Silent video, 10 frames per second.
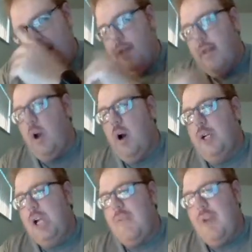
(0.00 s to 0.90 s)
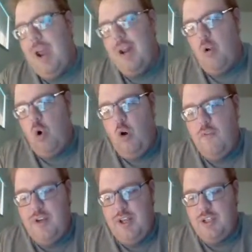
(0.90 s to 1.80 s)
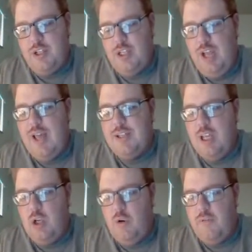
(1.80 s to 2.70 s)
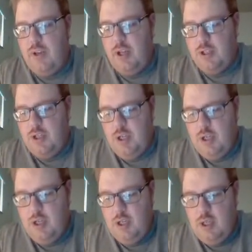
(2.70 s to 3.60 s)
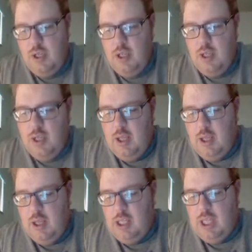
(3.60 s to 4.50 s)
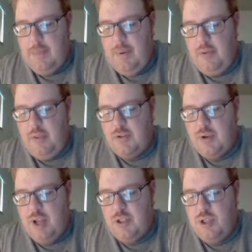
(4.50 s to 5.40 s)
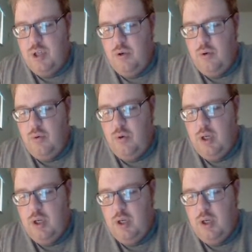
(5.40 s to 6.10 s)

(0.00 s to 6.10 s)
they go undercover at an orphanage. Yes, an orphanage. They apparently tried to